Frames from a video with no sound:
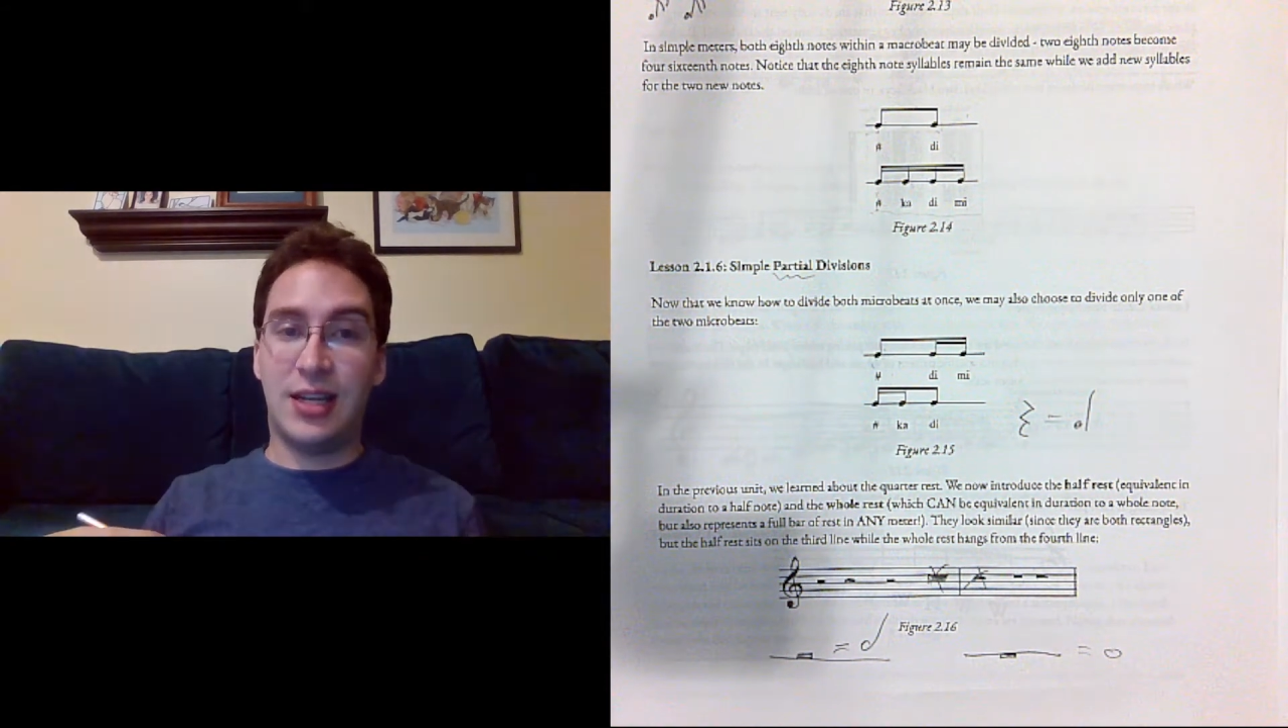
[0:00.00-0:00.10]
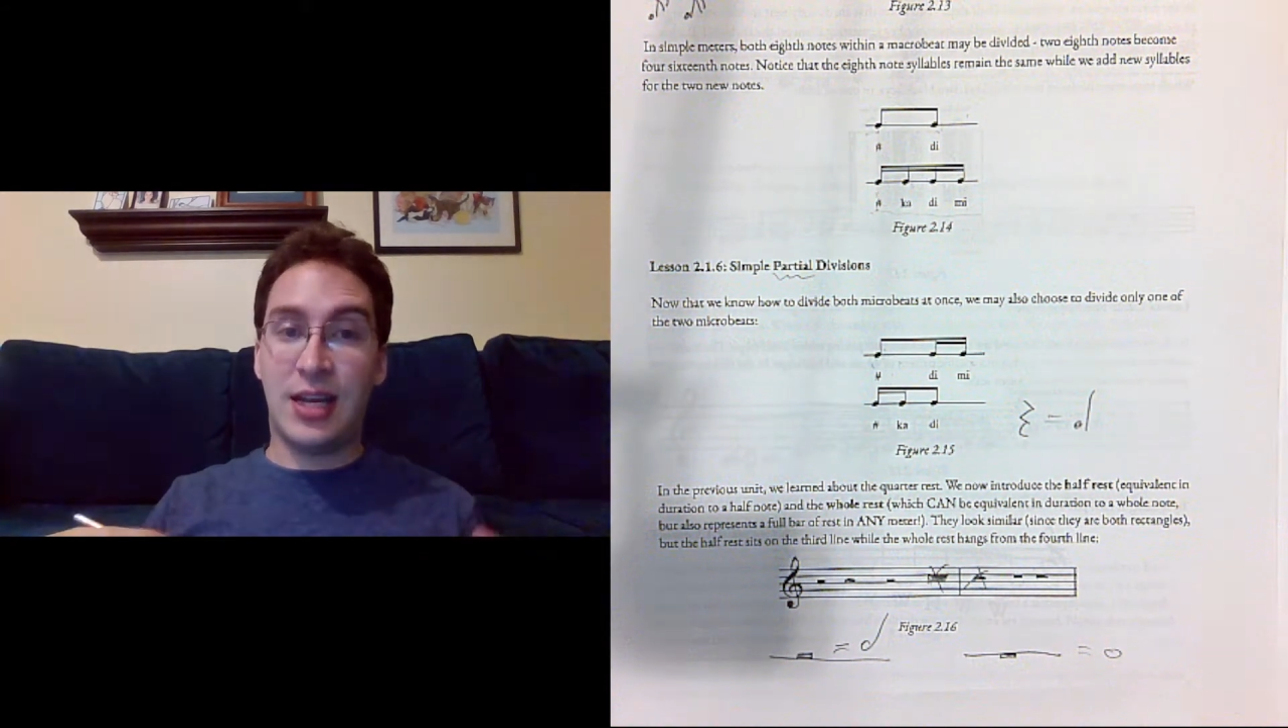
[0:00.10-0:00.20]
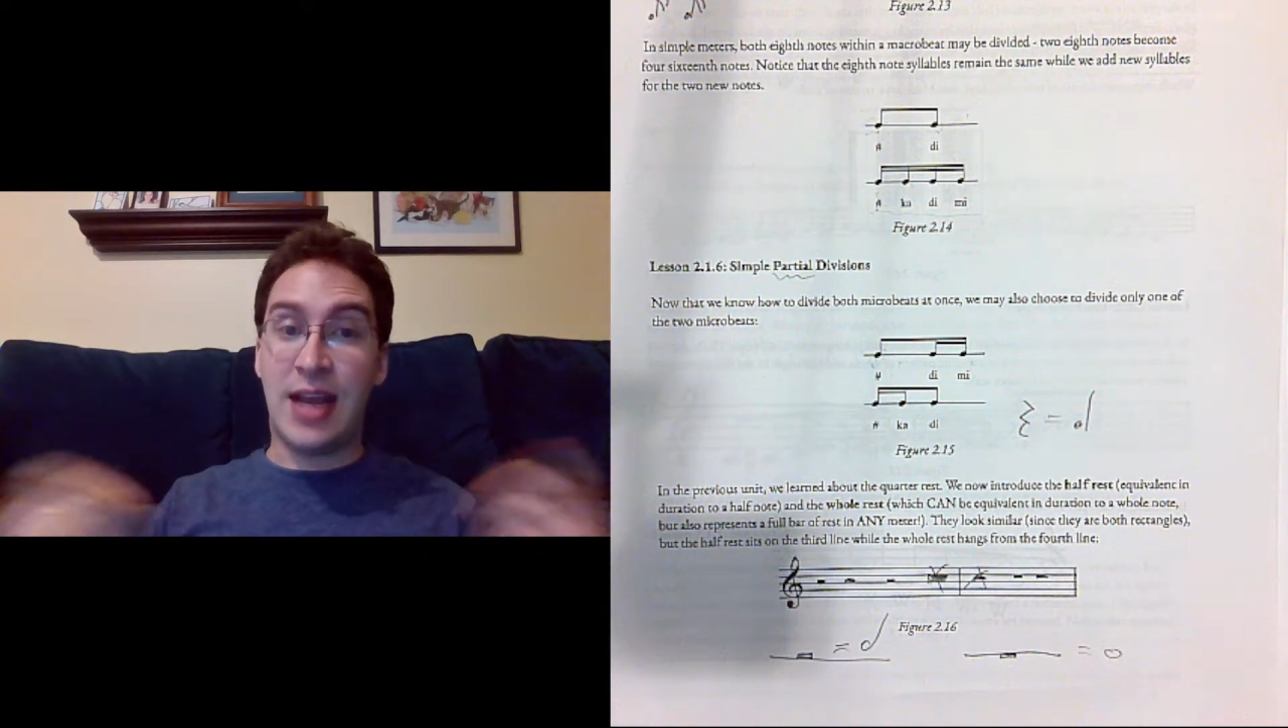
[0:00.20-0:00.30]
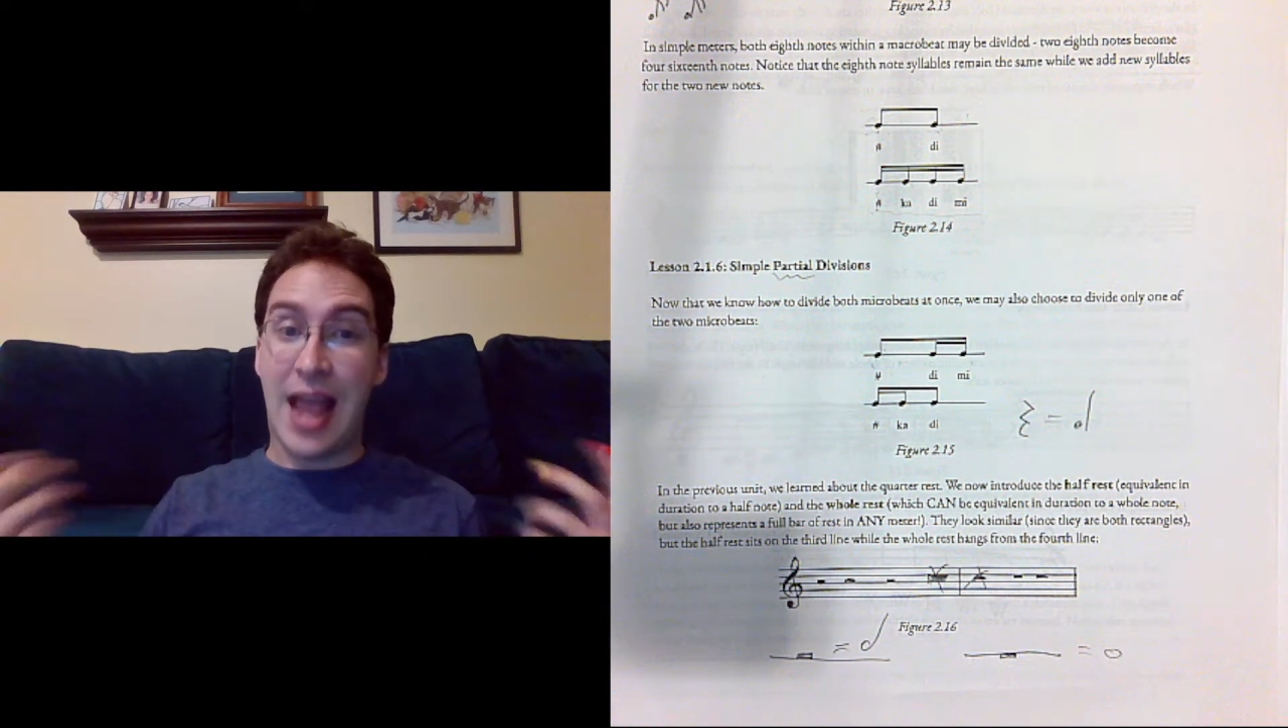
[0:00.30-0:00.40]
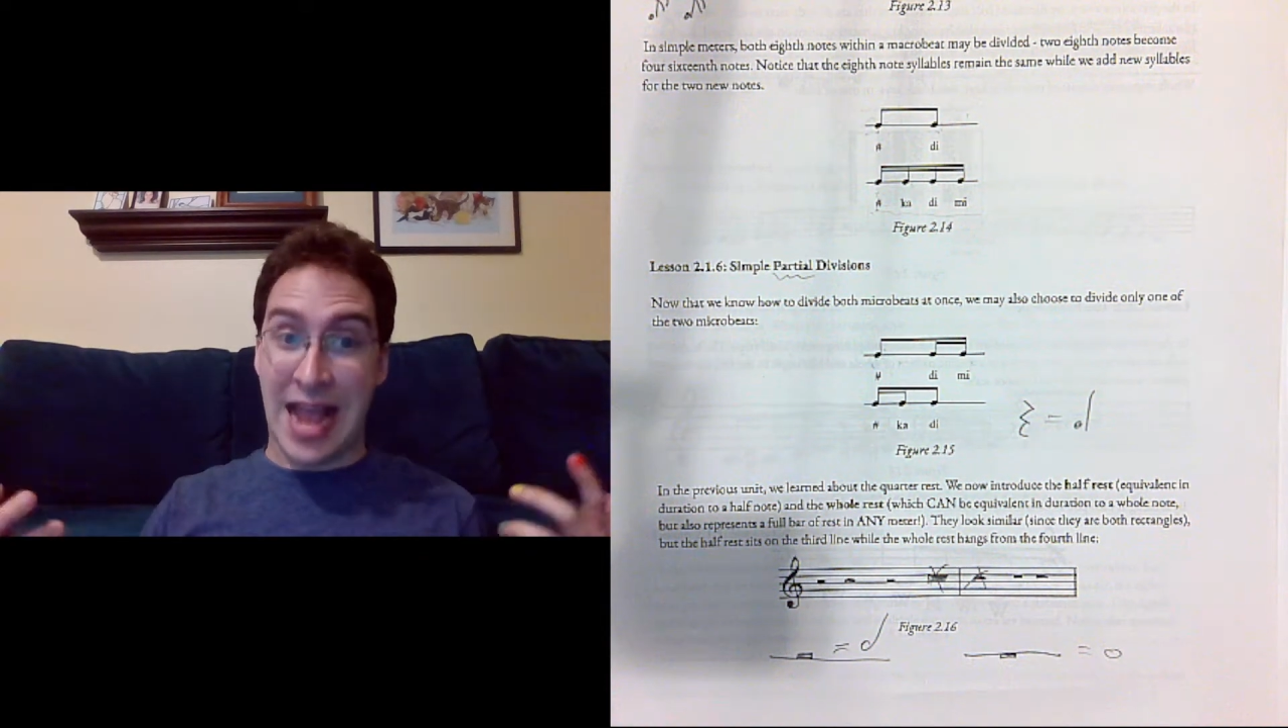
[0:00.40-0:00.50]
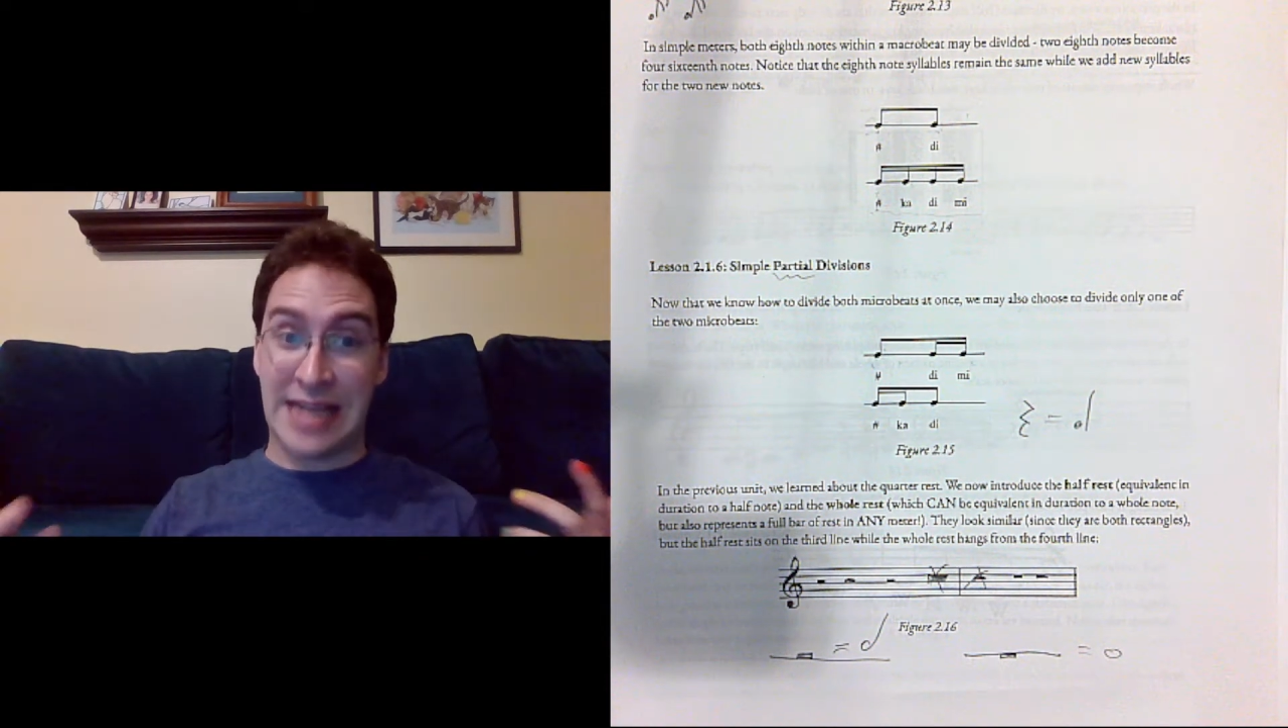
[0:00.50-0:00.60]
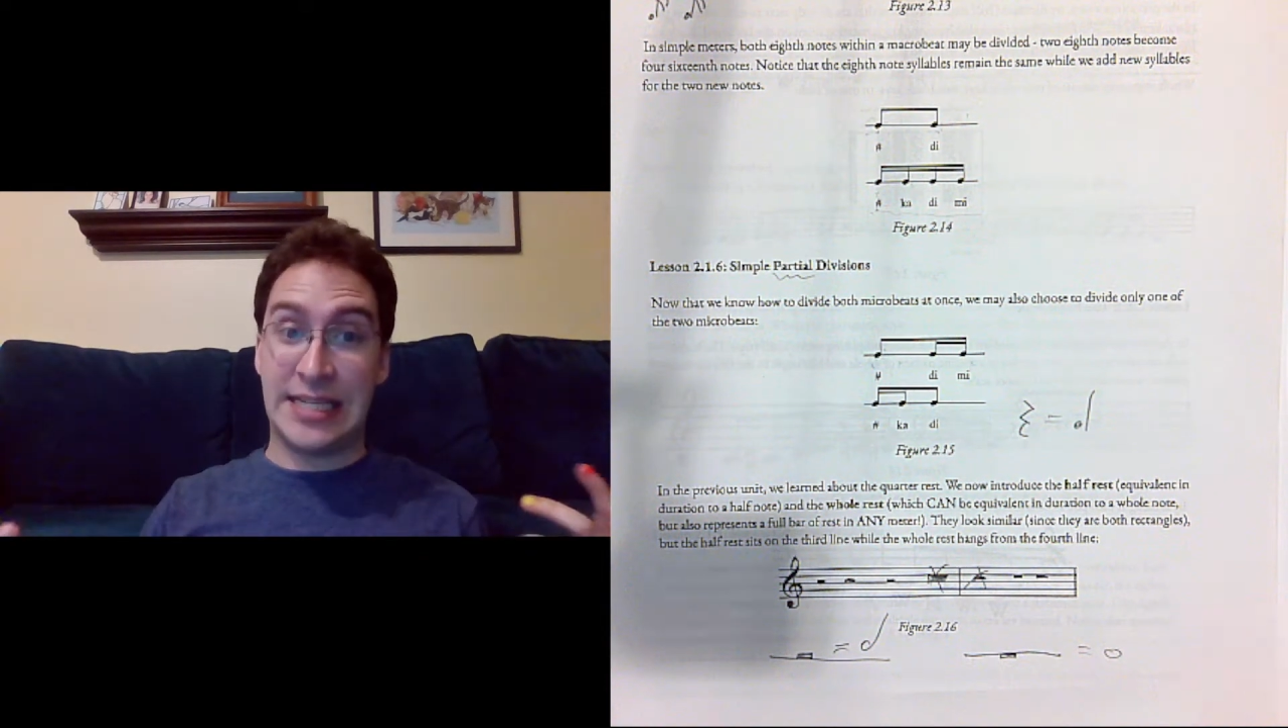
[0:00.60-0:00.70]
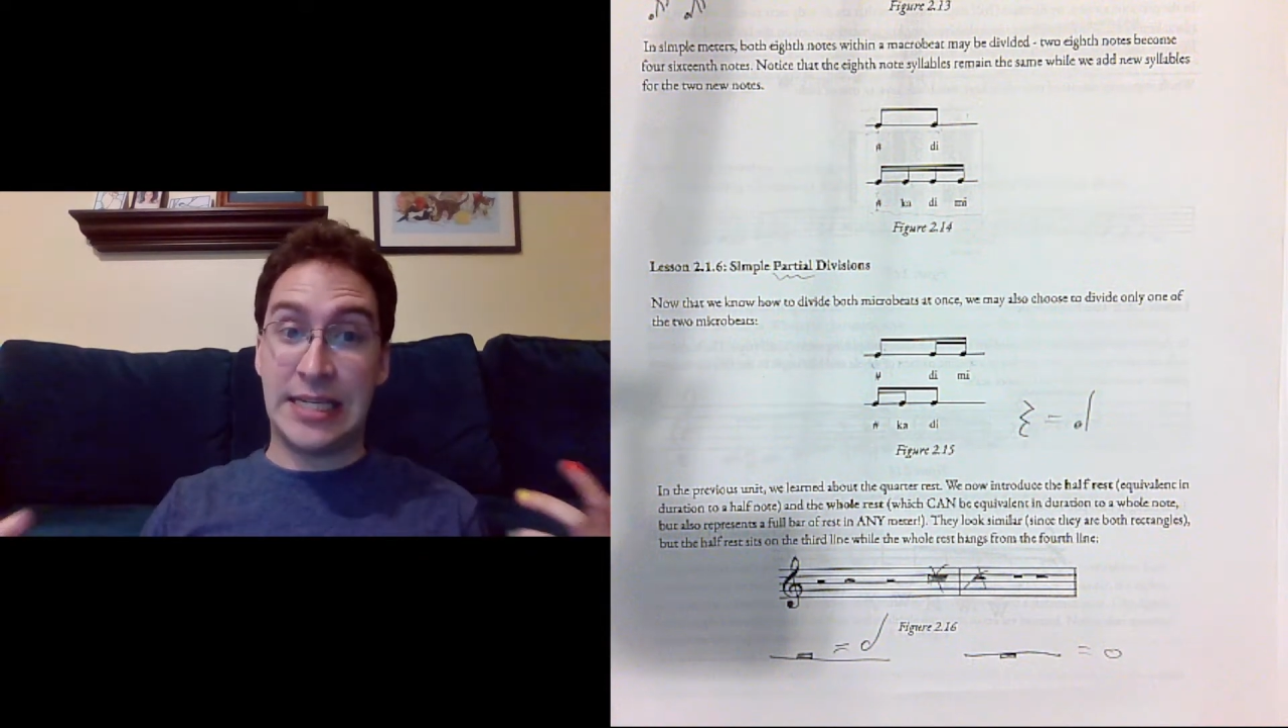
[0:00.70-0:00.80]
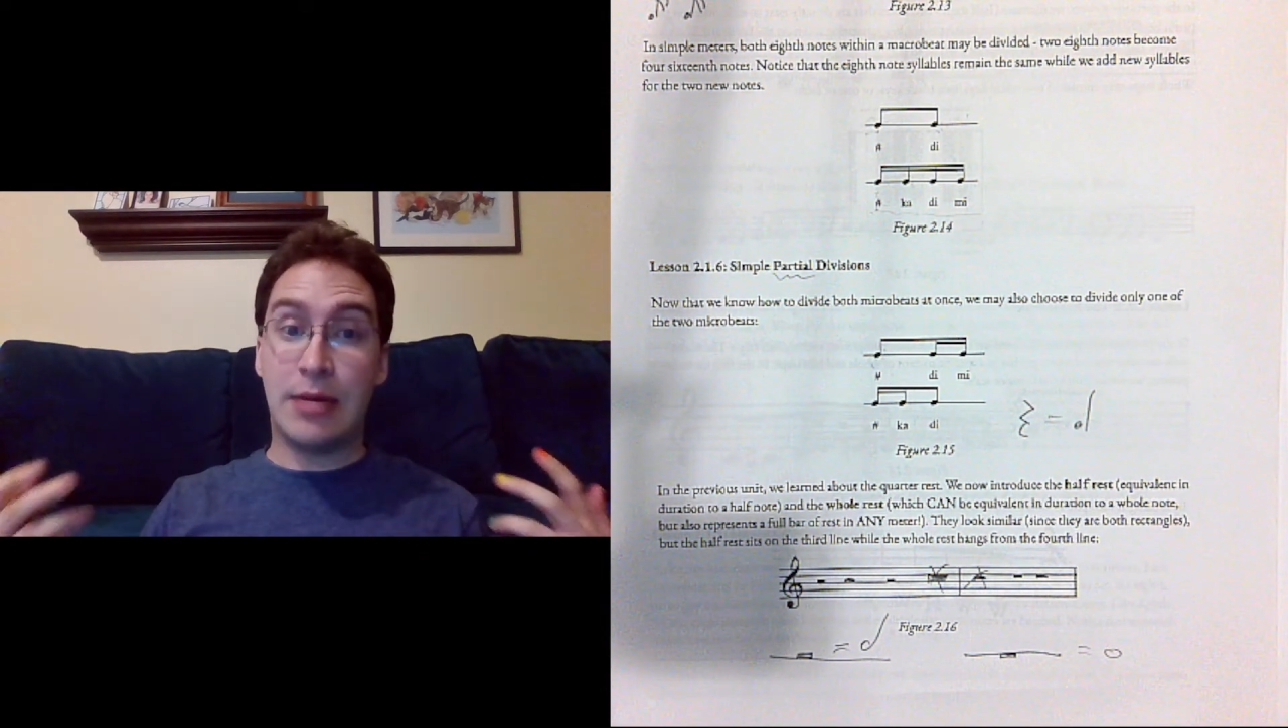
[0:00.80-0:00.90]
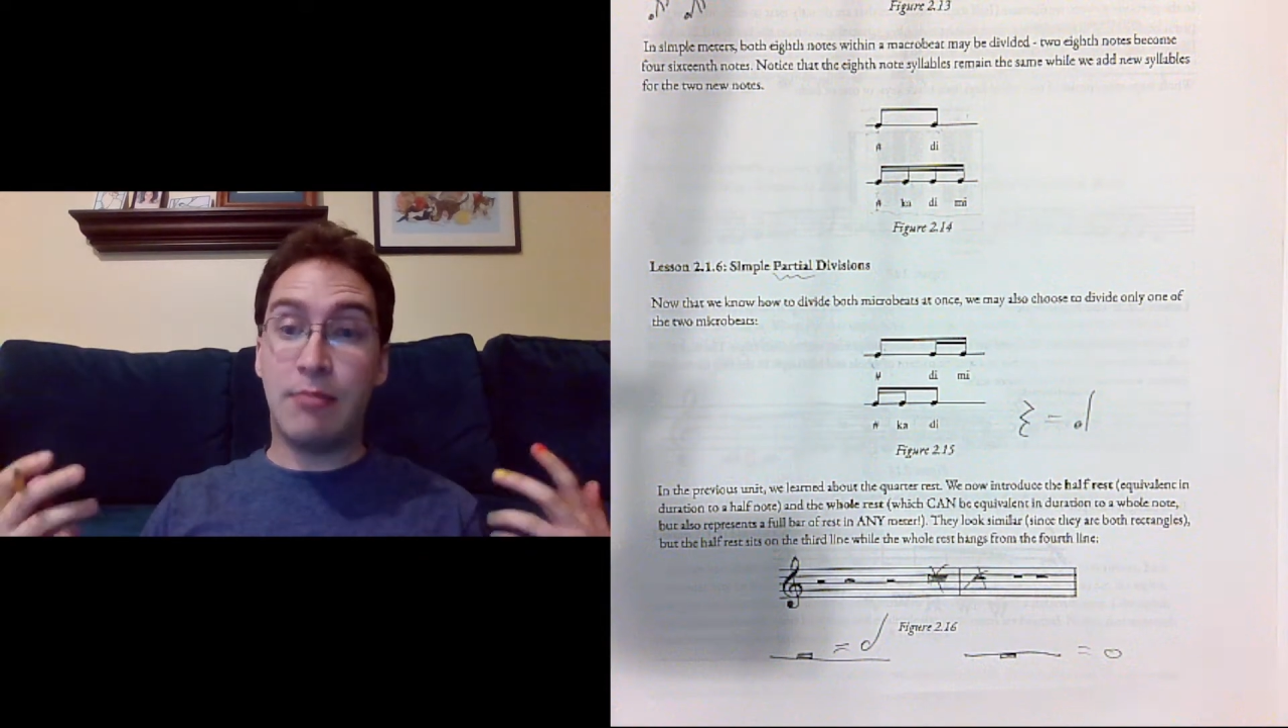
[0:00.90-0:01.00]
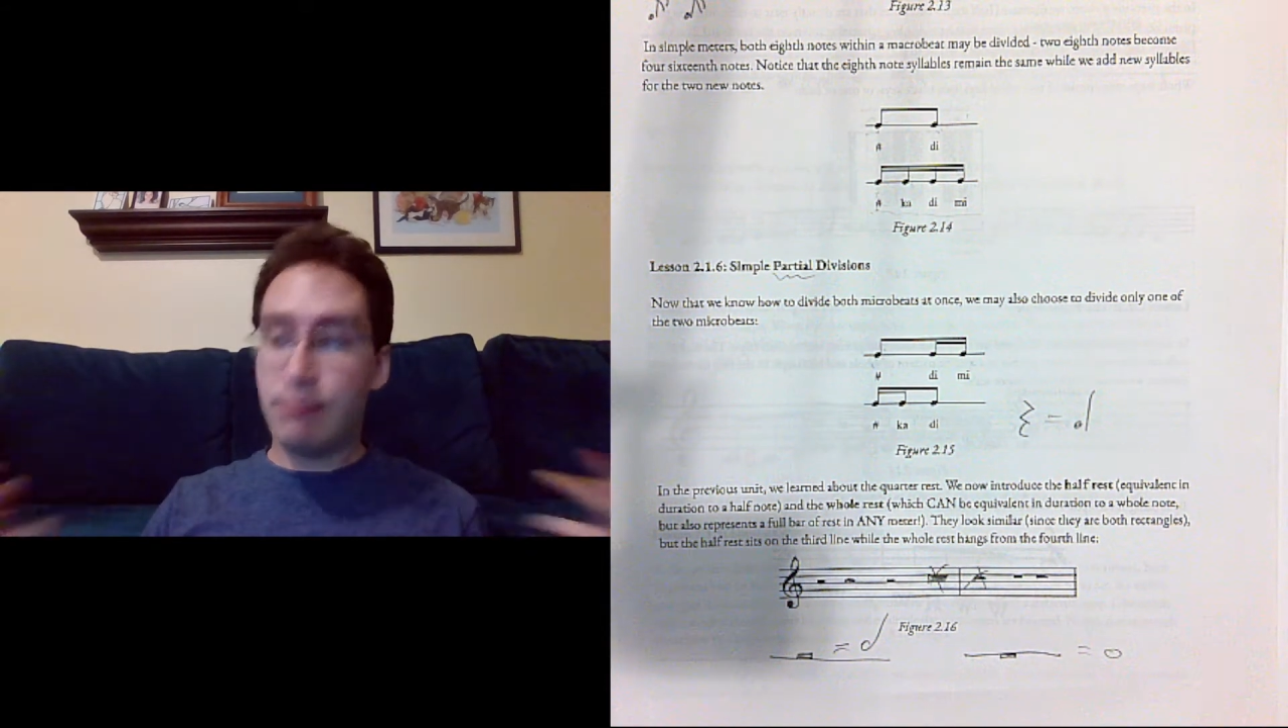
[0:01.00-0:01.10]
in any